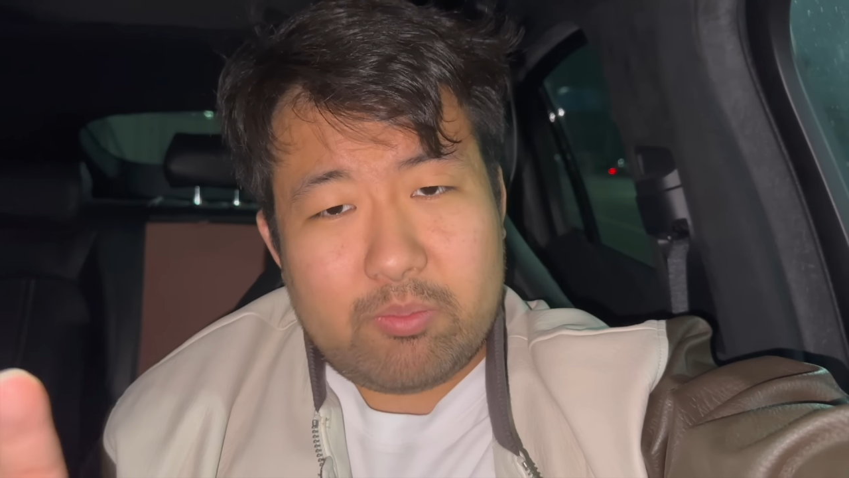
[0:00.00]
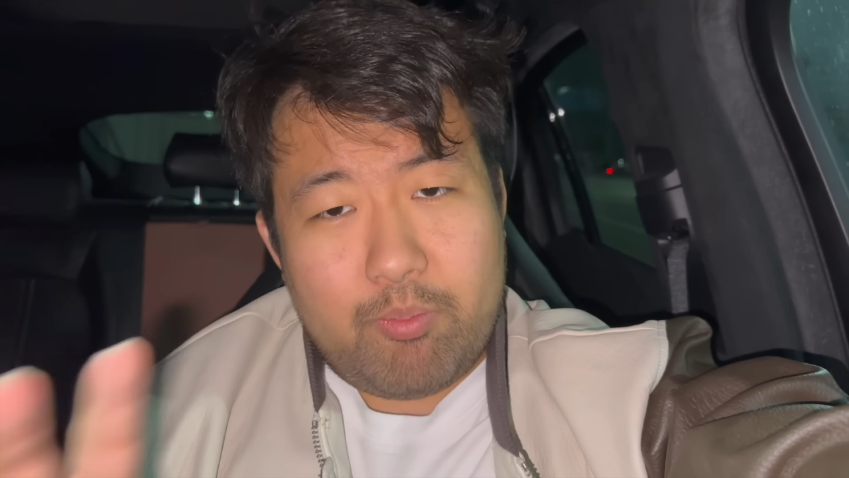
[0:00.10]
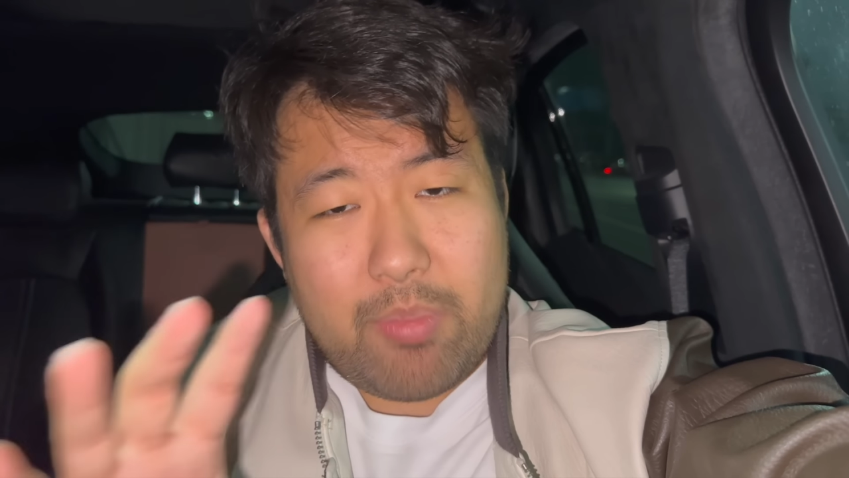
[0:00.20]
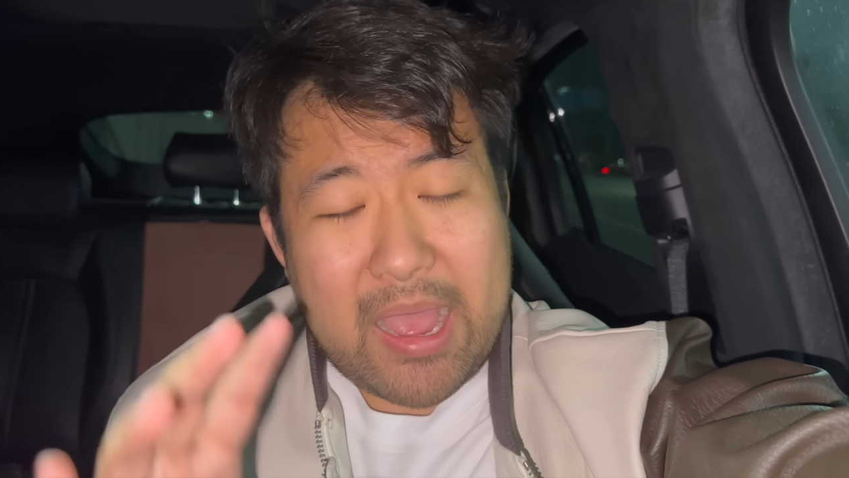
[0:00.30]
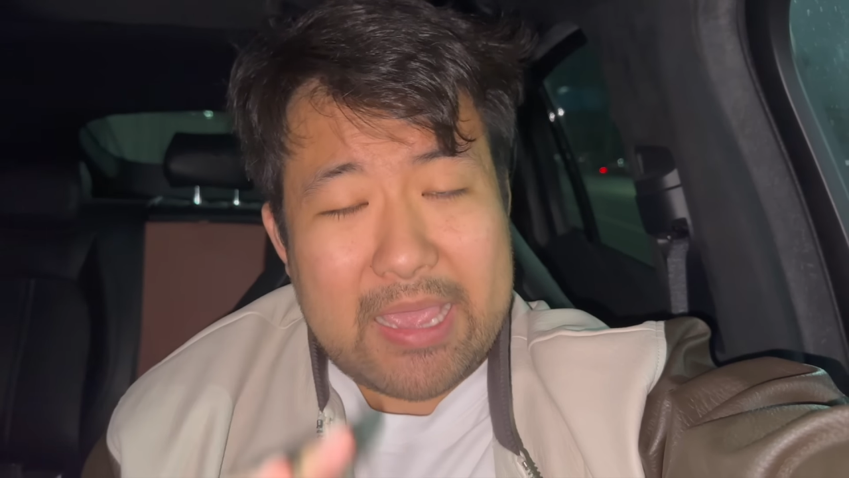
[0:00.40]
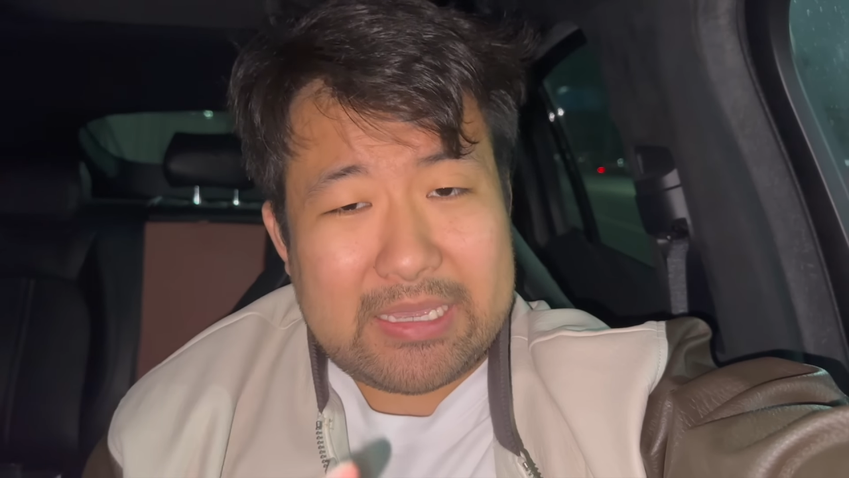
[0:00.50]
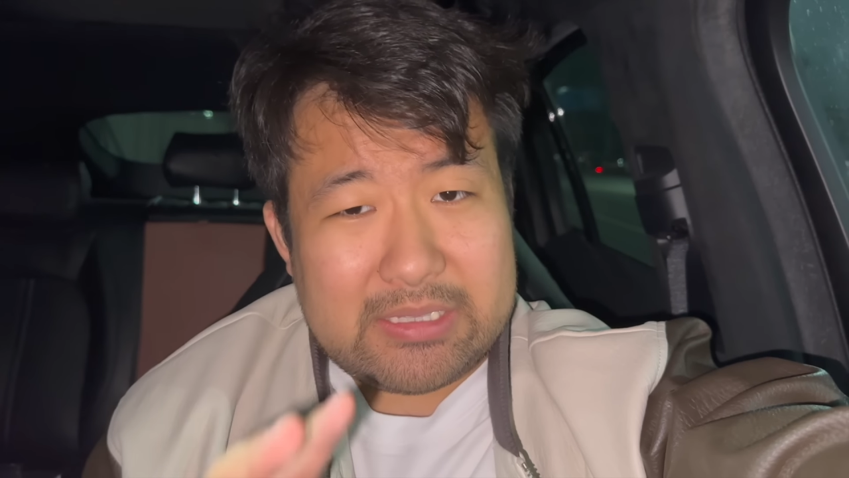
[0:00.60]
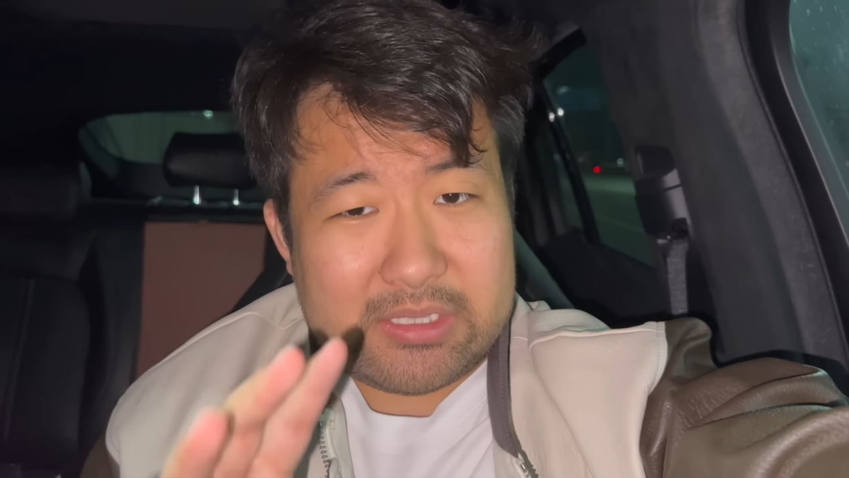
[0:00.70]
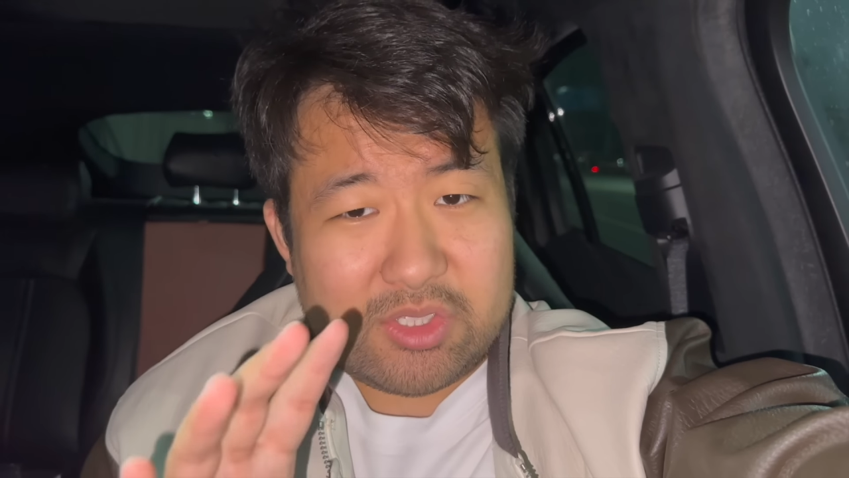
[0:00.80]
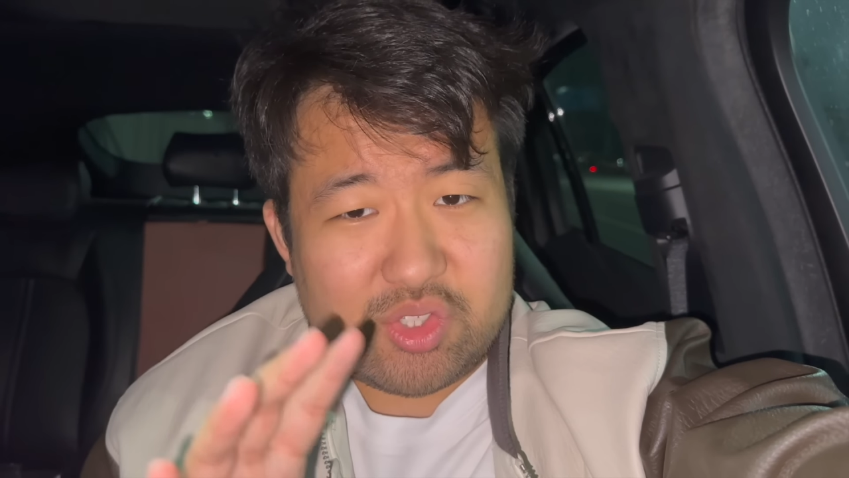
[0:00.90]
buying
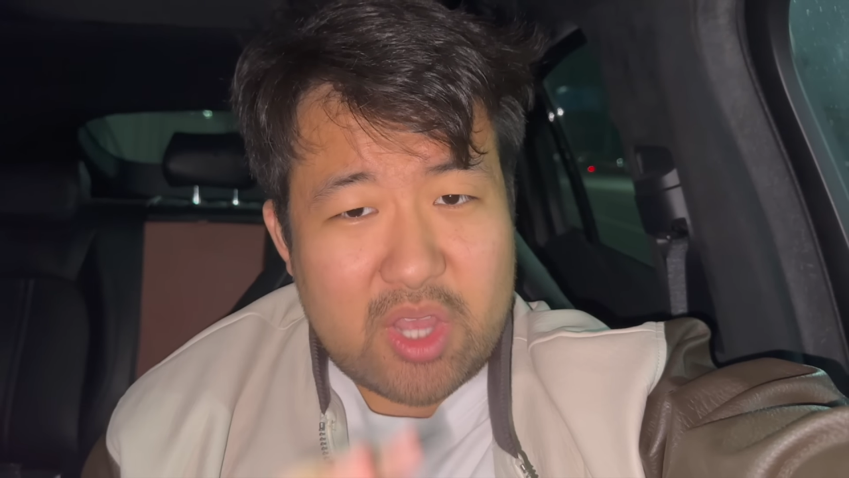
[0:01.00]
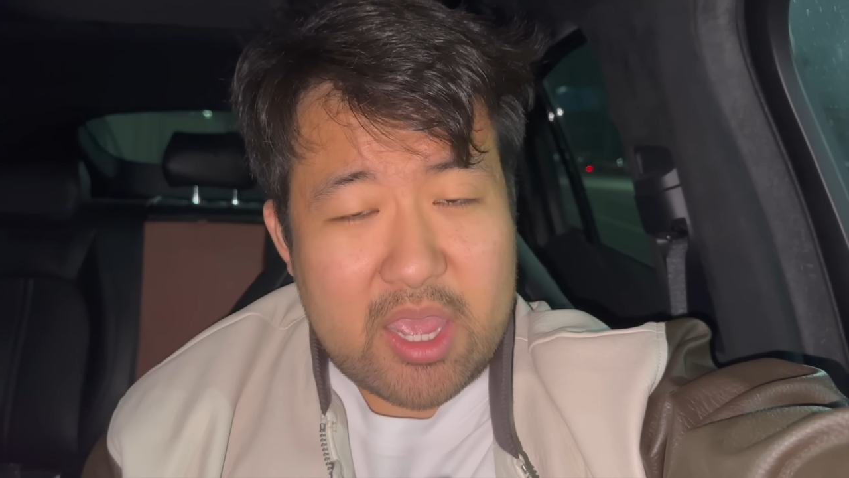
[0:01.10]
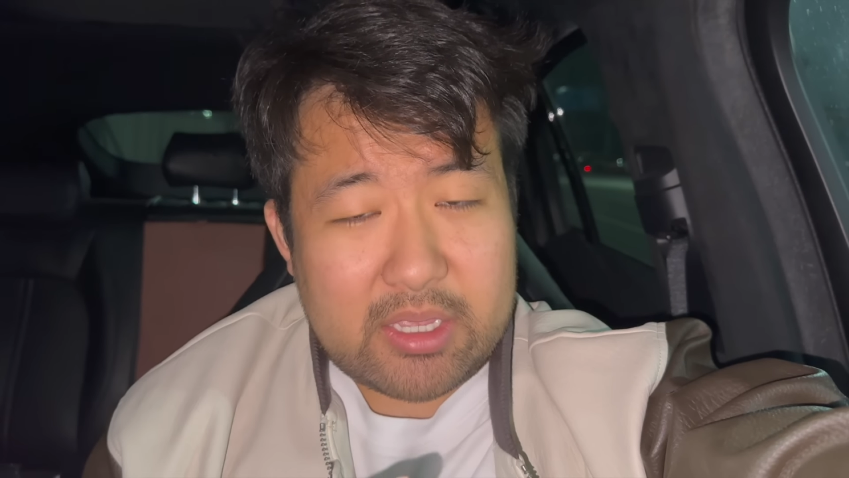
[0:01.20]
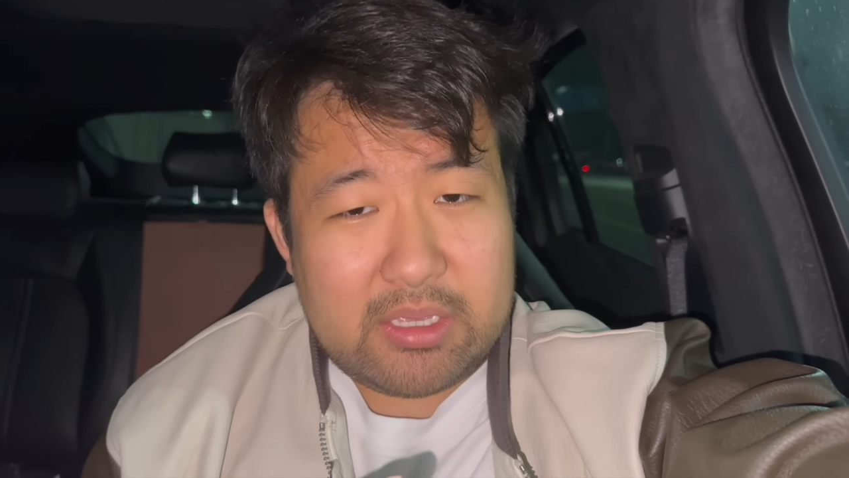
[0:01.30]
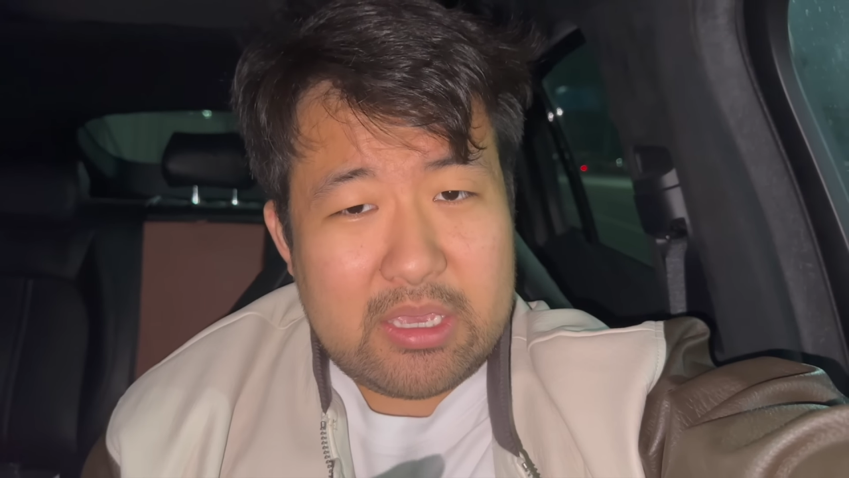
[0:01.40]
the stock